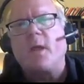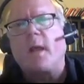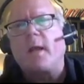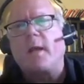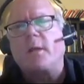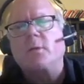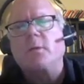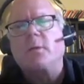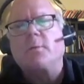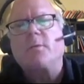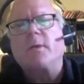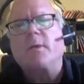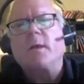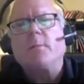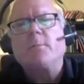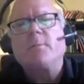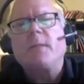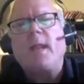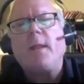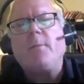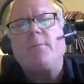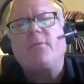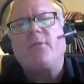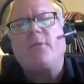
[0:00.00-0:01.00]

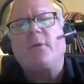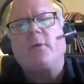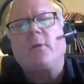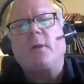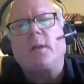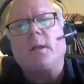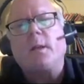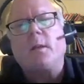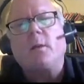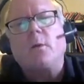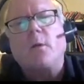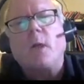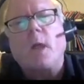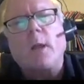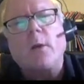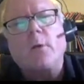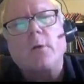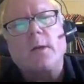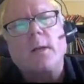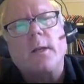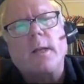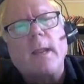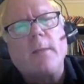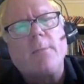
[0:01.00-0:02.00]
non-equilibrium game theory or
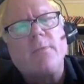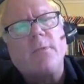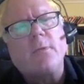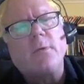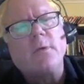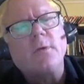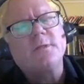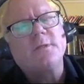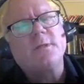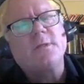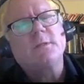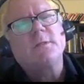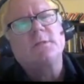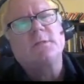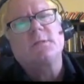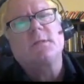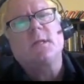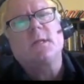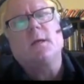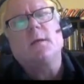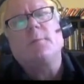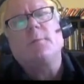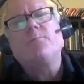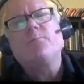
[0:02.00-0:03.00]
hierarchy game theory
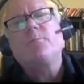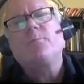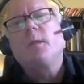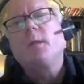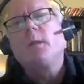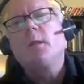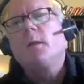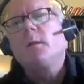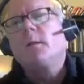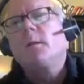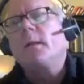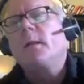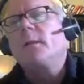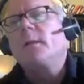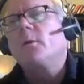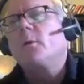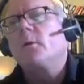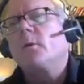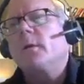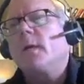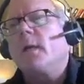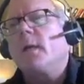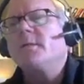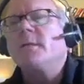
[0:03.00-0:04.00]
since like
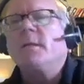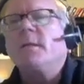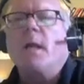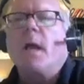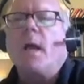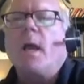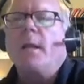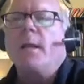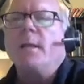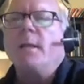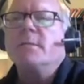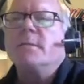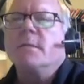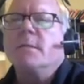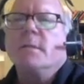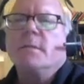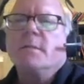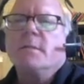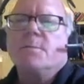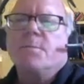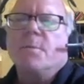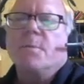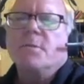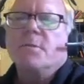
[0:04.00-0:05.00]
the early 1990s,
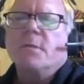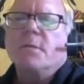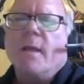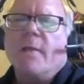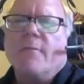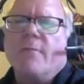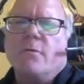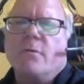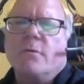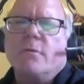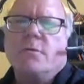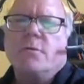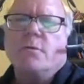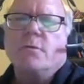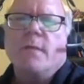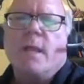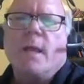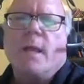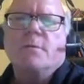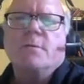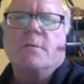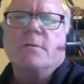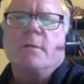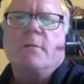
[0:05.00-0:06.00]
and especially after
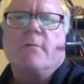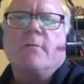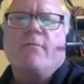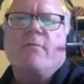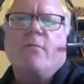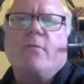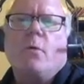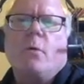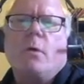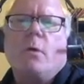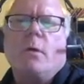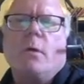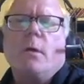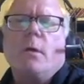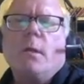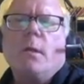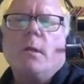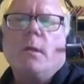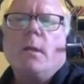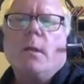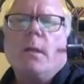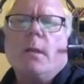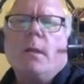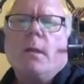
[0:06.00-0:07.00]
2004.
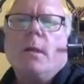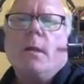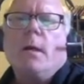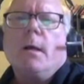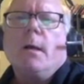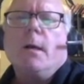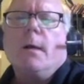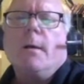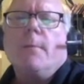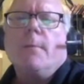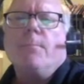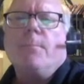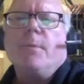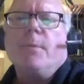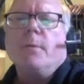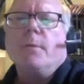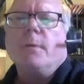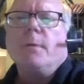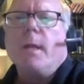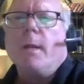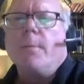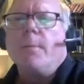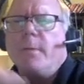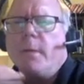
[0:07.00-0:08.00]

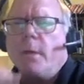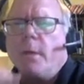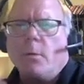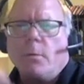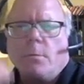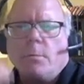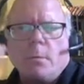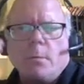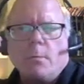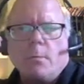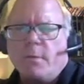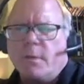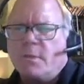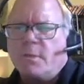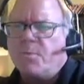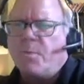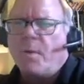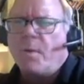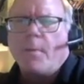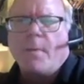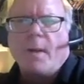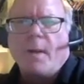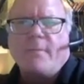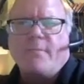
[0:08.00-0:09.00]
Building up,
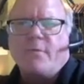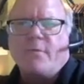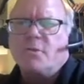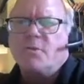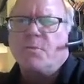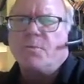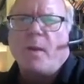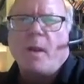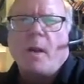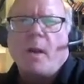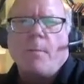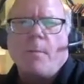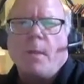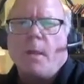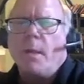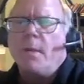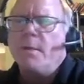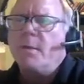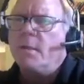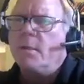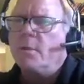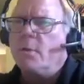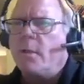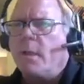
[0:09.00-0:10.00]
experiment after
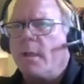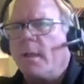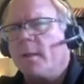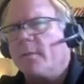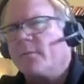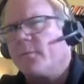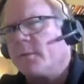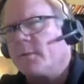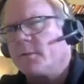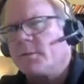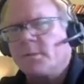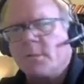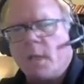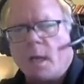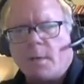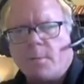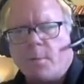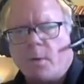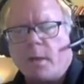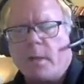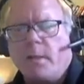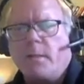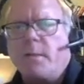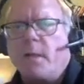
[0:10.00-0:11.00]
experiment, and looking at this
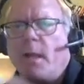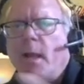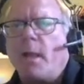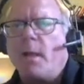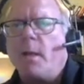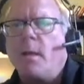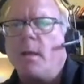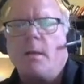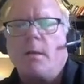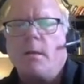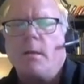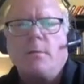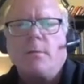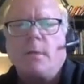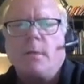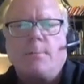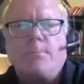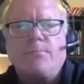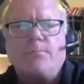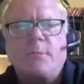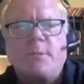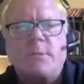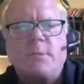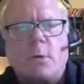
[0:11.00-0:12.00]
stock market data.
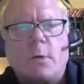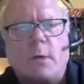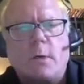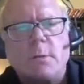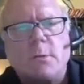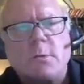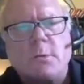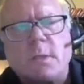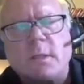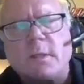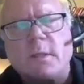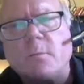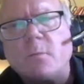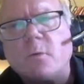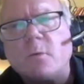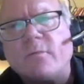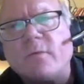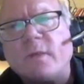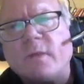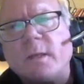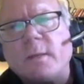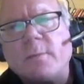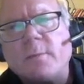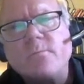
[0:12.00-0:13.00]
Looking at the
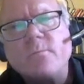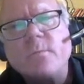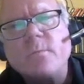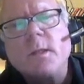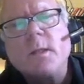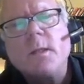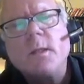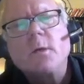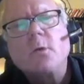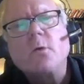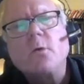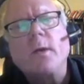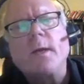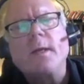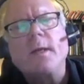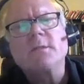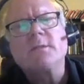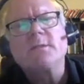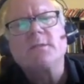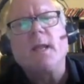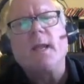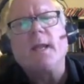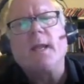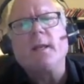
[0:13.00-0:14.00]
movie
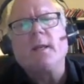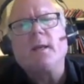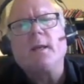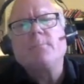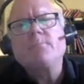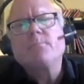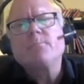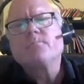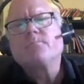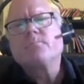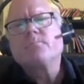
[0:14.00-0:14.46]
critics data,